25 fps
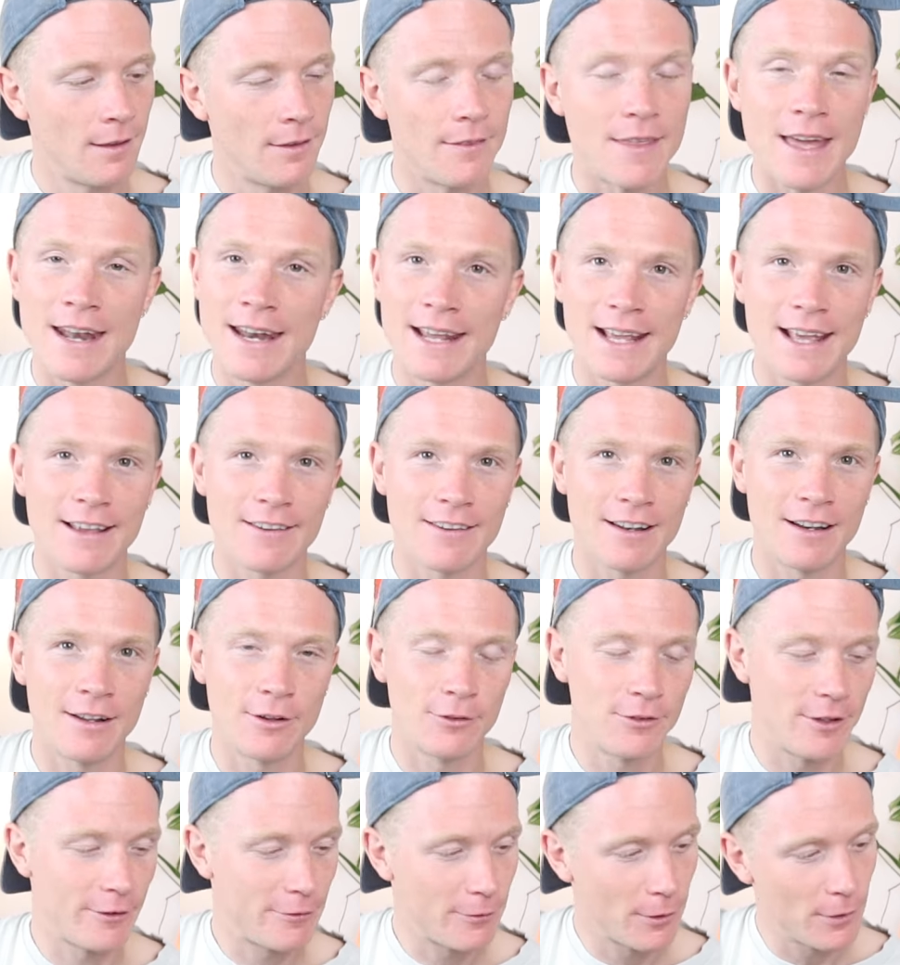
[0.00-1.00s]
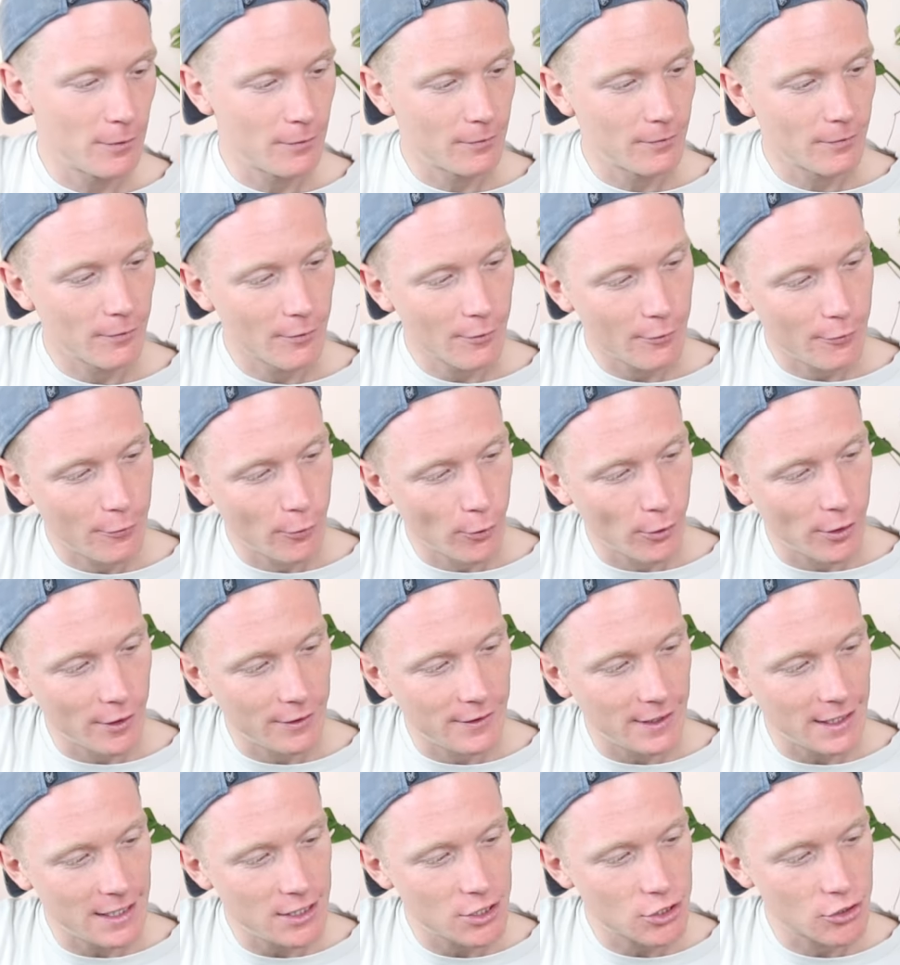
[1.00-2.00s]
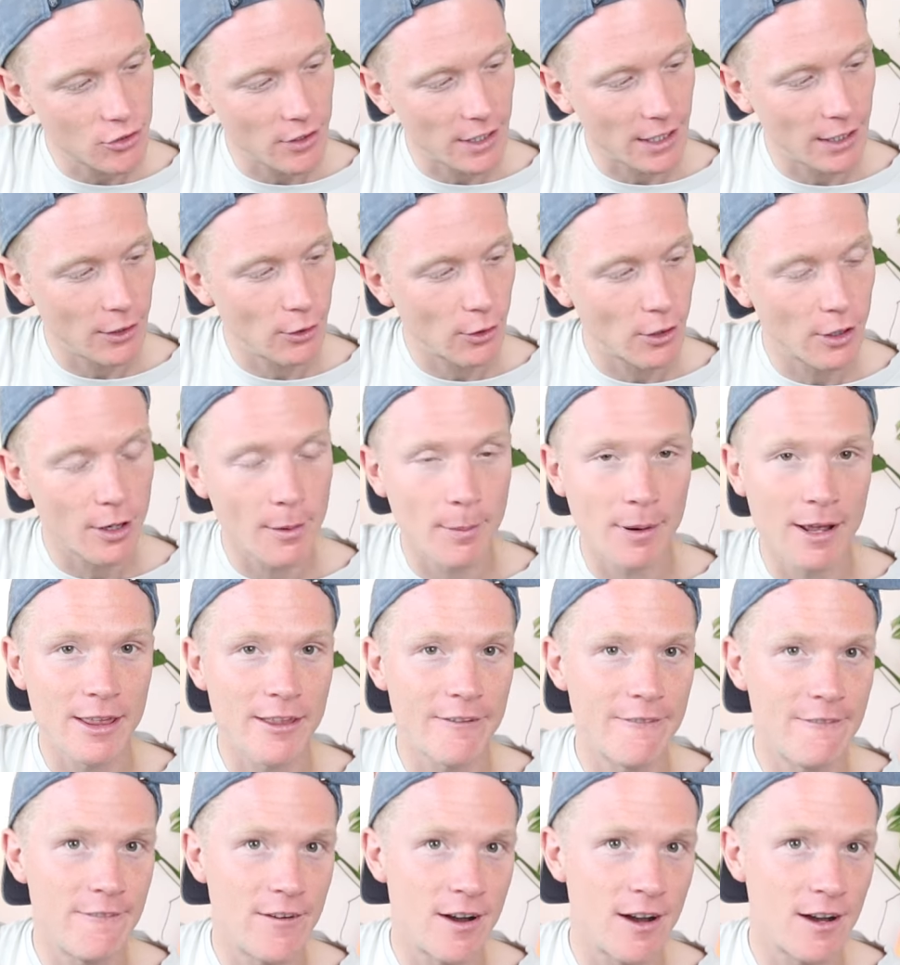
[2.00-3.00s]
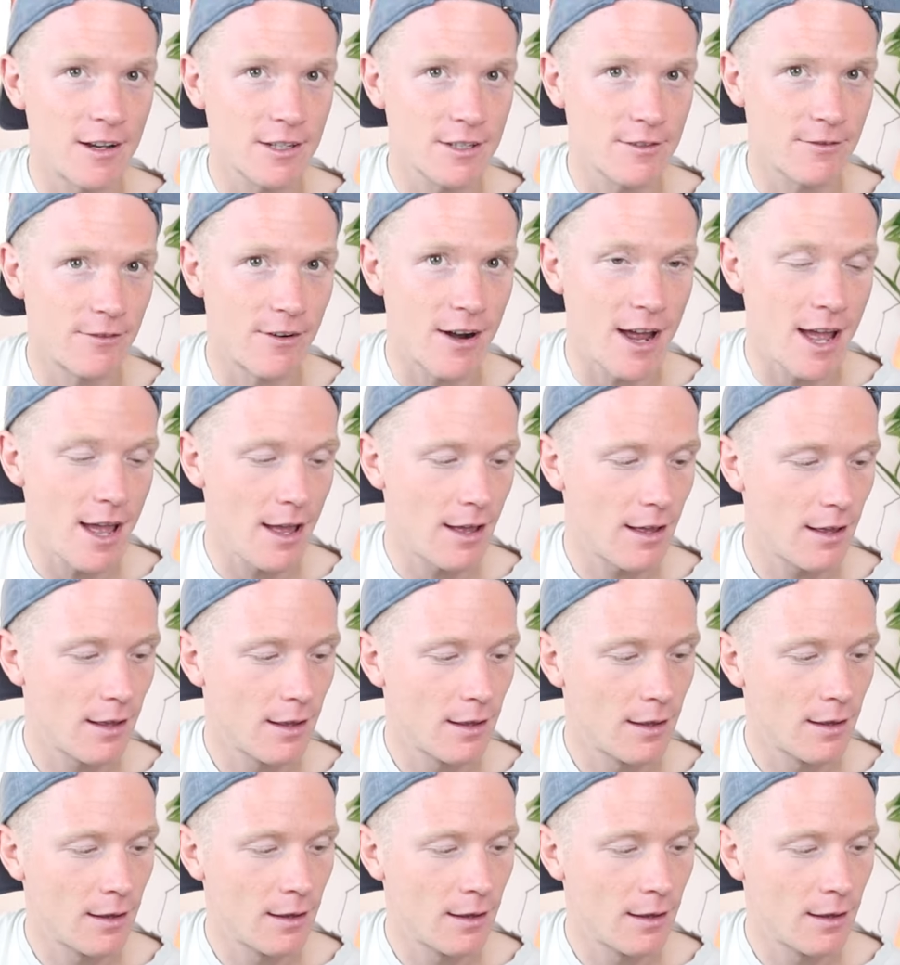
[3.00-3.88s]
Then it gets a little different. For the D string, you're going to play the 1st fret,